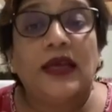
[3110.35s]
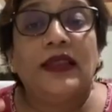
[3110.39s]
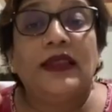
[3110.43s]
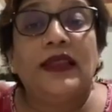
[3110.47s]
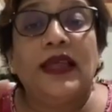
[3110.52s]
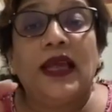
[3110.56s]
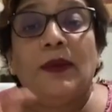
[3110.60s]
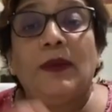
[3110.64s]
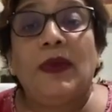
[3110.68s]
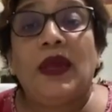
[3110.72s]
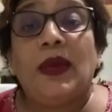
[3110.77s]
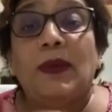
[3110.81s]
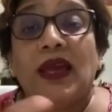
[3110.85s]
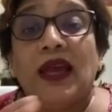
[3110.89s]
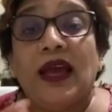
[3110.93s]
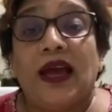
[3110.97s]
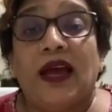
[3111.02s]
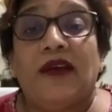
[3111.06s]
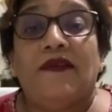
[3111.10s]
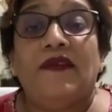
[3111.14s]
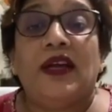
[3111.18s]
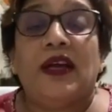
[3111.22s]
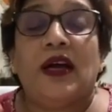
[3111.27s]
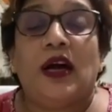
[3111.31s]
They may be
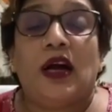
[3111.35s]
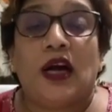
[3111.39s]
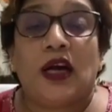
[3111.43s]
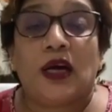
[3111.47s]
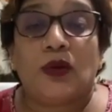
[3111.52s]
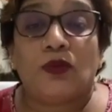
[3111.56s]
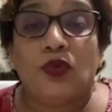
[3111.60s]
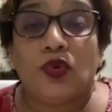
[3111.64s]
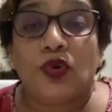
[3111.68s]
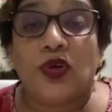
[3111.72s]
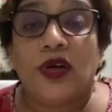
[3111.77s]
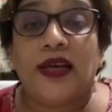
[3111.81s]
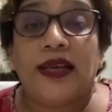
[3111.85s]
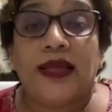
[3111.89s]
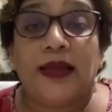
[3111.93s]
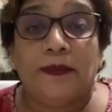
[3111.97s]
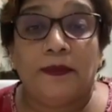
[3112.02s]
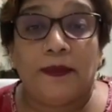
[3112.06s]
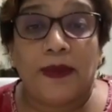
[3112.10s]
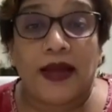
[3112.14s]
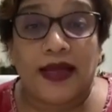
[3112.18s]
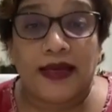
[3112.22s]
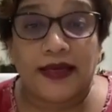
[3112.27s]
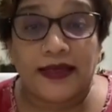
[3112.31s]
having hormonal
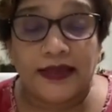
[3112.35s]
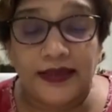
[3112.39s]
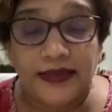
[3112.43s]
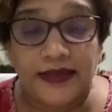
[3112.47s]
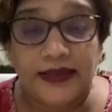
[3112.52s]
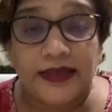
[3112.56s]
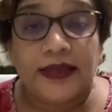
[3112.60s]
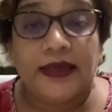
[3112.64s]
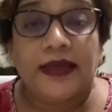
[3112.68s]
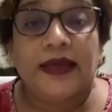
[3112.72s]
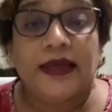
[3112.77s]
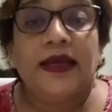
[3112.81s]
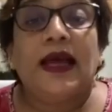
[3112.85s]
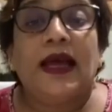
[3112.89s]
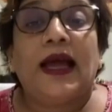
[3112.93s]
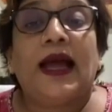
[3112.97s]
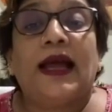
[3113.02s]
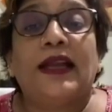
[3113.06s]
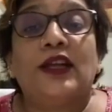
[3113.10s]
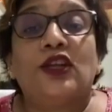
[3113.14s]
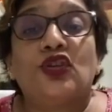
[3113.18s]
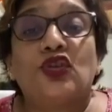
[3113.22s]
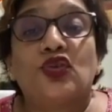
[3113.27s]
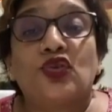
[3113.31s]
imbalance,
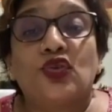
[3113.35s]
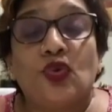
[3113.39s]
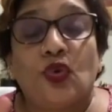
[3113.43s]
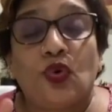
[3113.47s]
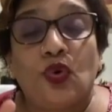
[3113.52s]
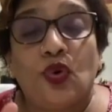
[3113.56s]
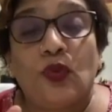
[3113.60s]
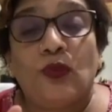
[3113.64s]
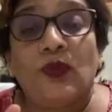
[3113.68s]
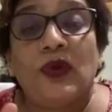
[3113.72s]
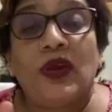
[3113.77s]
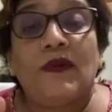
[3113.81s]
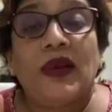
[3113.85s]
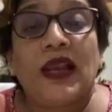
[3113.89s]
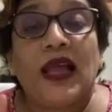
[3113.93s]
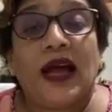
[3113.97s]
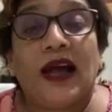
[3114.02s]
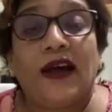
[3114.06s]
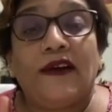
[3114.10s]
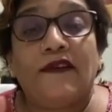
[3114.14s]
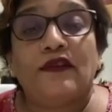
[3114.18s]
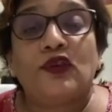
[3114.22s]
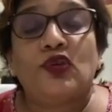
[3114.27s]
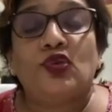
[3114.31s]
and so we will
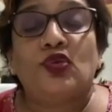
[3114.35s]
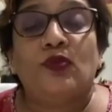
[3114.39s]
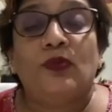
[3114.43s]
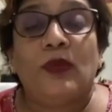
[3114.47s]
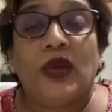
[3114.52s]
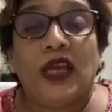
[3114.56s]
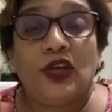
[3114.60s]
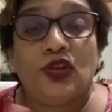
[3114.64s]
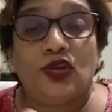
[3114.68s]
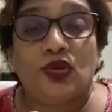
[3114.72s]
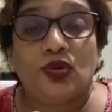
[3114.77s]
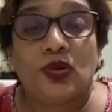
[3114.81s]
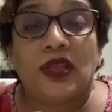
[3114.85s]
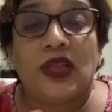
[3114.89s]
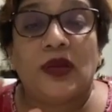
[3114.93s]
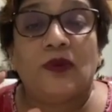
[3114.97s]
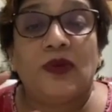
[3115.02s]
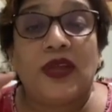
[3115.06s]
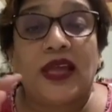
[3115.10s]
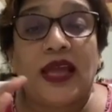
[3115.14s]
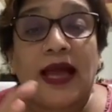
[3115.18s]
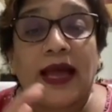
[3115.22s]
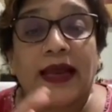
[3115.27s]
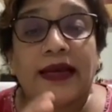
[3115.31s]
have to make sure that
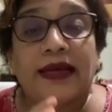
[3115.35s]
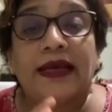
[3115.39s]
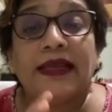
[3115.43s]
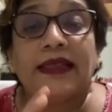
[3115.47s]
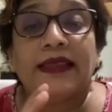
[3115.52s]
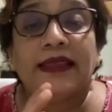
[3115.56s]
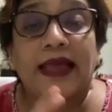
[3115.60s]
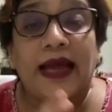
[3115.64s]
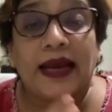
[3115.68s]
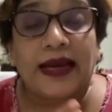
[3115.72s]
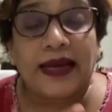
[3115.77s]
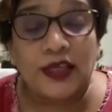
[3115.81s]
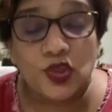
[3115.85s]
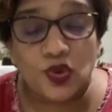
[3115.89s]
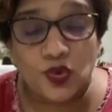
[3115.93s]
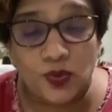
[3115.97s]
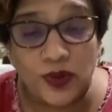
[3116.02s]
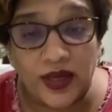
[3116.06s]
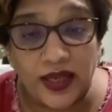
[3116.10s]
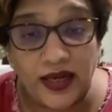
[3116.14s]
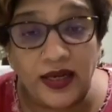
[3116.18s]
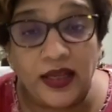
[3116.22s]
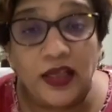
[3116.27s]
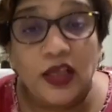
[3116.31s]
we handle that as
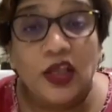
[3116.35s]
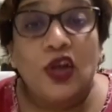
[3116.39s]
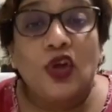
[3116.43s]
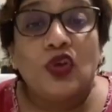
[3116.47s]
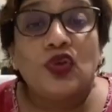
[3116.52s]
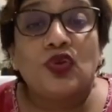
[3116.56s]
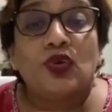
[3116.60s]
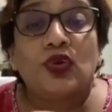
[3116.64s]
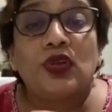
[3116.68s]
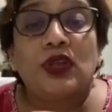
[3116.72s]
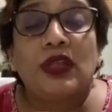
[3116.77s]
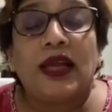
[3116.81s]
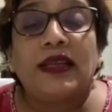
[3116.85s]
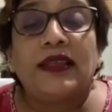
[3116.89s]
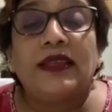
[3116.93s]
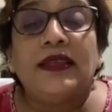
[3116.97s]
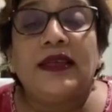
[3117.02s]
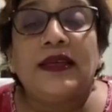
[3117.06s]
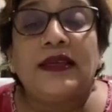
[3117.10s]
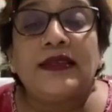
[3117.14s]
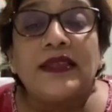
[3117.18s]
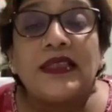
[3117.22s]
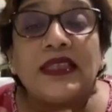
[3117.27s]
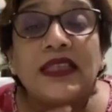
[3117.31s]
well, so that
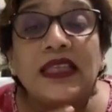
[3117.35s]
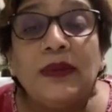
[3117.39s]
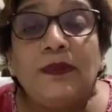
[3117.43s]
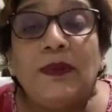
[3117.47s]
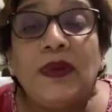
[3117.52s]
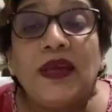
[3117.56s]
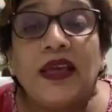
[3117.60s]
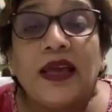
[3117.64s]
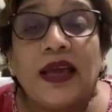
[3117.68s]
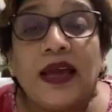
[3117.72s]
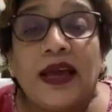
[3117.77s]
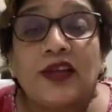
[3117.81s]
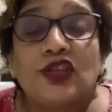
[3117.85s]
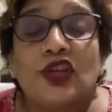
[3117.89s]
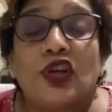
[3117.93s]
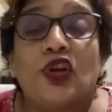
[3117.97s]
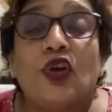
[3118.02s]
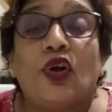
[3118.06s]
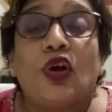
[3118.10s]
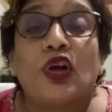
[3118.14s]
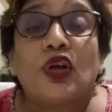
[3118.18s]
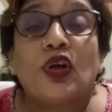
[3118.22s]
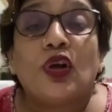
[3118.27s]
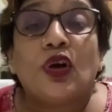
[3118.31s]
the sleeping hairs are
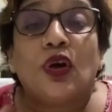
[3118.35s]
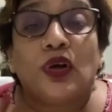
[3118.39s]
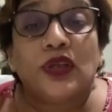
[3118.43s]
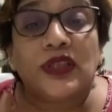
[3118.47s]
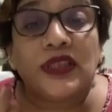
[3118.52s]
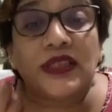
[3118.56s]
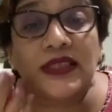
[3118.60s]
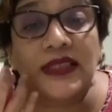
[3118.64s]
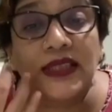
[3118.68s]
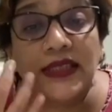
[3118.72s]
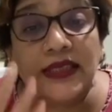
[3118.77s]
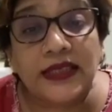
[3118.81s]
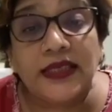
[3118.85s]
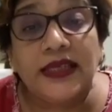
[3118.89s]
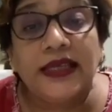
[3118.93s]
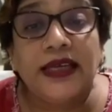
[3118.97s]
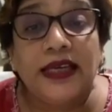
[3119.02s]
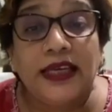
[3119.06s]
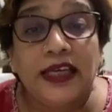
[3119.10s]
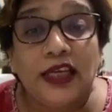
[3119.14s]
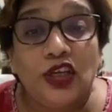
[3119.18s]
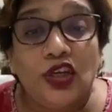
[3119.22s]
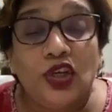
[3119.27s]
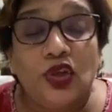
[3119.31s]
not constantly
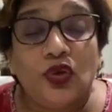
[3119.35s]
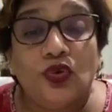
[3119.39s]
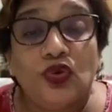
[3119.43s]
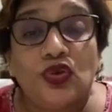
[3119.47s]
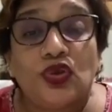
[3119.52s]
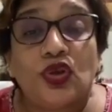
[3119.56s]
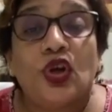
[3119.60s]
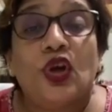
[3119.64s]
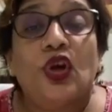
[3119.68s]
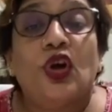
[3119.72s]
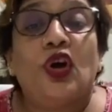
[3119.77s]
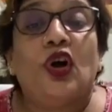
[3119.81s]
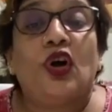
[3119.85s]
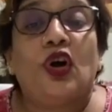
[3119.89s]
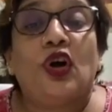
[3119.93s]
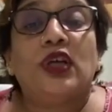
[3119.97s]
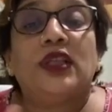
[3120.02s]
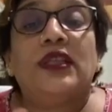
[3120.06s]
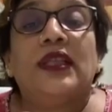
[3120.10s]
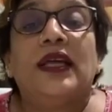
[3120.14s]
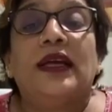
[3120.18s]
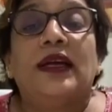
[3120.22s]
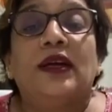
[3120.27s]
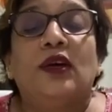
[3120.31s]
induced, or
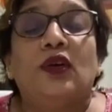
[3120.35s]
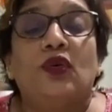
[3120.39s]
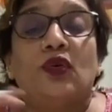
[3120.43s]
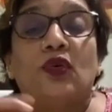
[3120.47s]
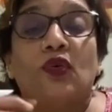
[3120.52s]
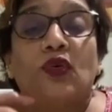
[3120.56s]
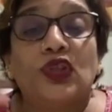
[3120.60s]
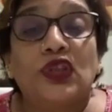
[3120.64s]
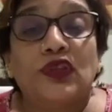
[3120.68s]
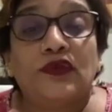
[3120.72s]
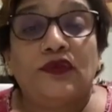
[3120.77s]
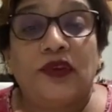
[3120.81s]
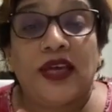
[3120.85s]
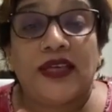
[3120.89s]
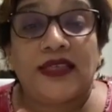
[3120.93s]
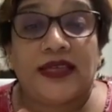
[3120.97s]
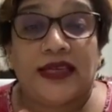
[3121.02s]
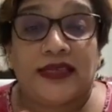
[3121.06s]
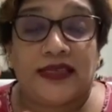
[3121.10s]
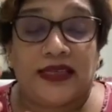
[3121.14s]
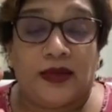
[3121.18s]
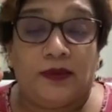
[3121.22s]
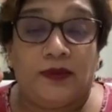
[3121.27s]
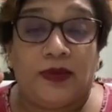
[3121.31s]
the growth phase,
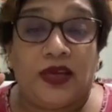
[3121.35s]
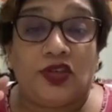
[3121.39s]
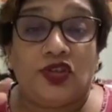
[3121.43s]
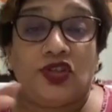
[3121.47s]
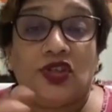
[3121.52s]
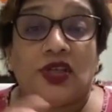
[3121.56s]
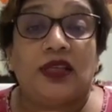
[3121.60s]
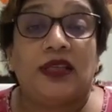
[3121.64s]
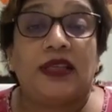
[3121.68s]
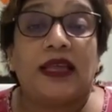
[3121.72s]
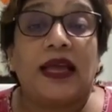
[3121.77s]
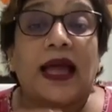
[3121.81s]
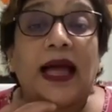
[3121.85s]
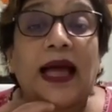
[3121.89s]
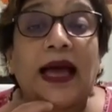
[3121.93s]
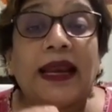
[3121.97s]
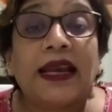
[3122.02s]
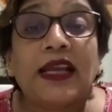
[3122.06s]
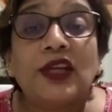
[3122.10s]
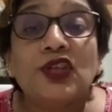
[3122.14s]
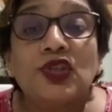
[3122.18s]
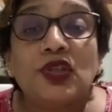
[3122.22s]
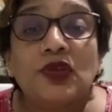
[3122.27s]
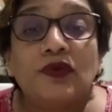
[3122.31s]
as I mentioned, the
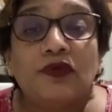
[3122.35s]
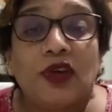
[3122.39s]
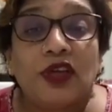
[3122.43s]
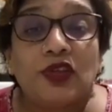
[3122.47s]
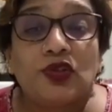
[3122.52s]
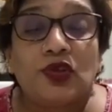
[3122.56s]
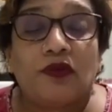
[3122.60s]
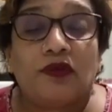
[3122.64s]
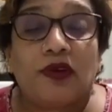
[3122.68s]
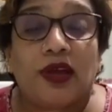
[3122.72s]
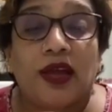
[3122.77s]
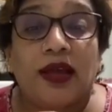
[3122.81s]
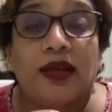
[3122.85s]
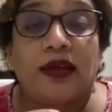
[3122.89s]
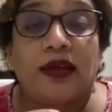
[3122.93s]
anagen phase of hair